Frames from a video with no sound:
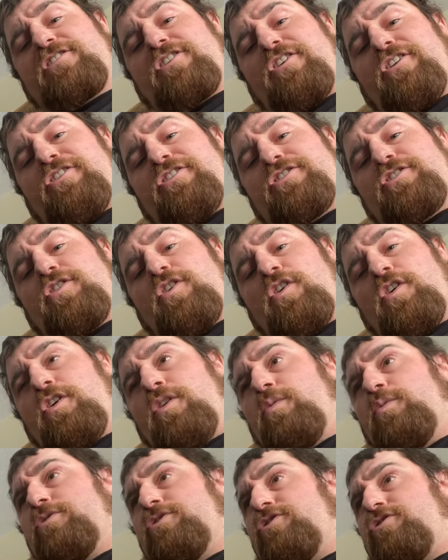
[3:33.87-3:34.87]
on the
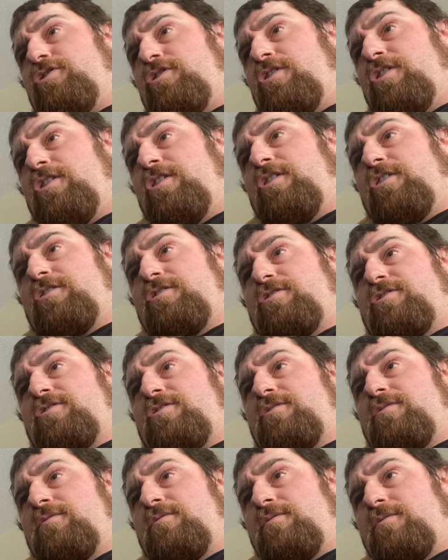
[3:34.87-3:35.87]
corner with
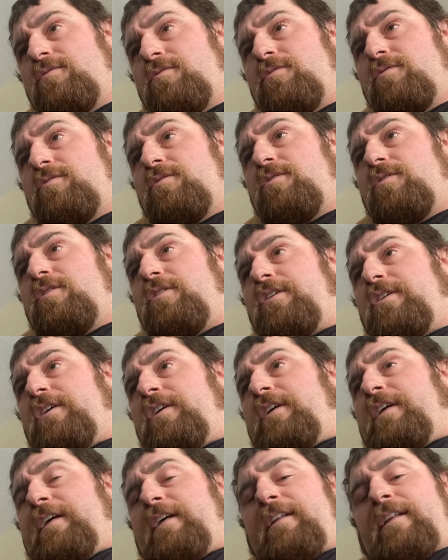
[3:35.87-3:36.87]
drugs.
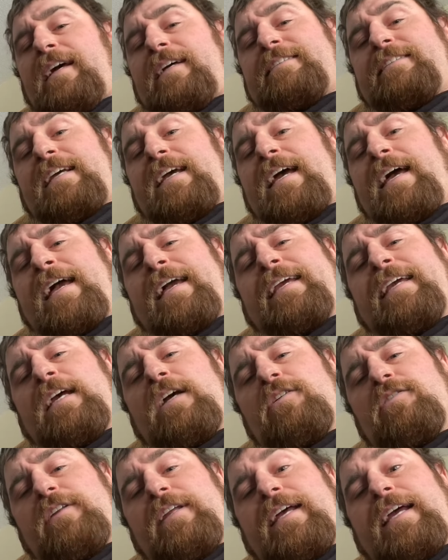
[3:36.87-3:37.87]
He liked to hang
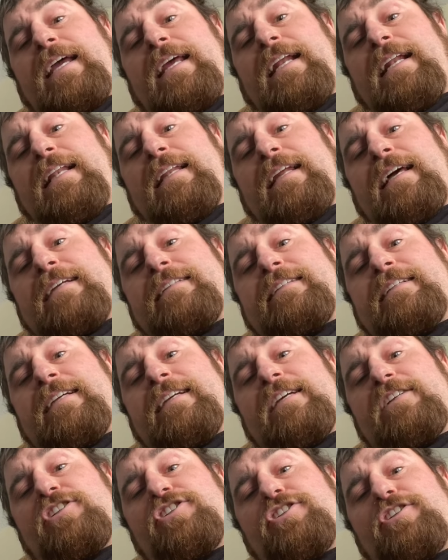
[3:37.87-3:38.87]
out late, he liked to
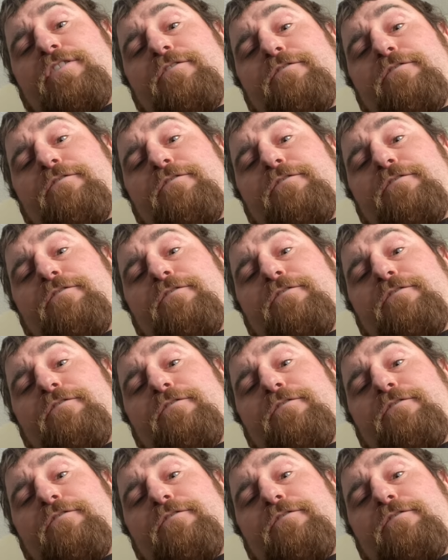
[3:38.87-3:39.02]
get shit